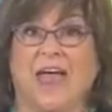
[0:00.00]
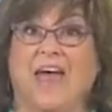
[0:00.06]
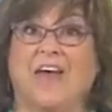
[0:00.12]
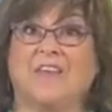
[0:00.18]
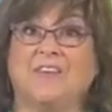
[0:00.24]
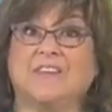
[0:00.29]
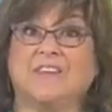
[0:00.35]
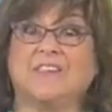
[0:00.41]

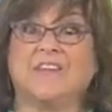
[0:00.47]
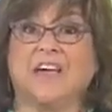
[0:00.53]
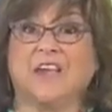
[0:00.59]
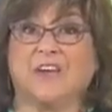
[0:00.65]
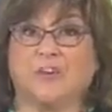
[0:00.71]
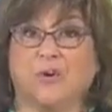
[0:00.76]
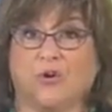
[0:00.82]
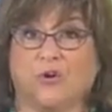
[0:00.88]
And the
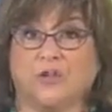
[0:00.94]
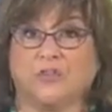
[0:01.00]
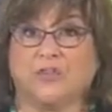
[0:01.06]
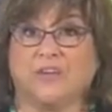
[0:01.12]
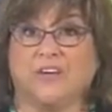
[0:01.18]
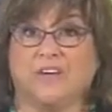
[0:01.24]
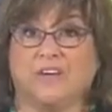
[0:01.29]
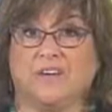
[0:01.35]
second
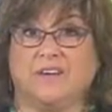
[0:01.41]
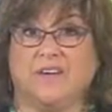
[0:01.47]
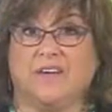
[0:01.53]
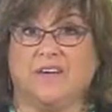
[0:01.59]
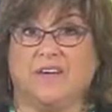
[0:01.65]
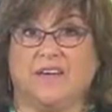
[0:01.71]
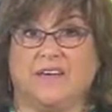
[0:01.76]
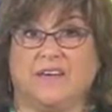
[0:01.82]
alternate
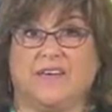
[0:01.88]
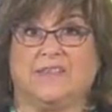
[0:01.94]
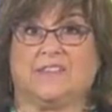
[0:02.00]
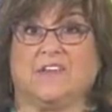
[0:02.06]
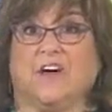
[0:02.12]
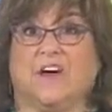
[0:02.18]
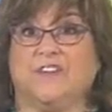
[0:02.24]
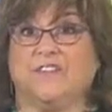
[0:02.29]

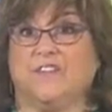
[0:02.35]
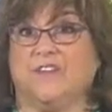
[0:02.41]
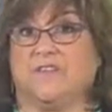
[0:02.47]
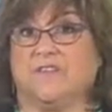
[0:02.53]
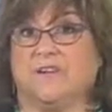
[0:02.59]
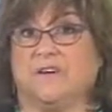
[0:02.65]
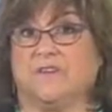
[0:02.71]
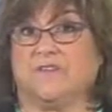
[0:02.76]
is
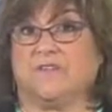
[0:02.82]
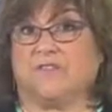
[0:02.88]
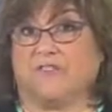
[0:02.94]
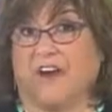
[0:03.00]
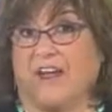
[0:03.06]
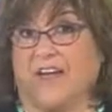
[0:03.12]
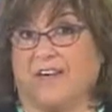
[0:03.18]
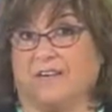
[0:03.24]
cousin
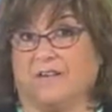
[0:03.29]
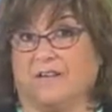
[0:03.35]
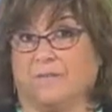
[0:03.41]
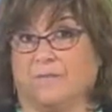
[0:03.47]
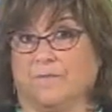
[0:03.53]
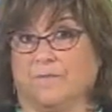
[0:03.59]
Fran.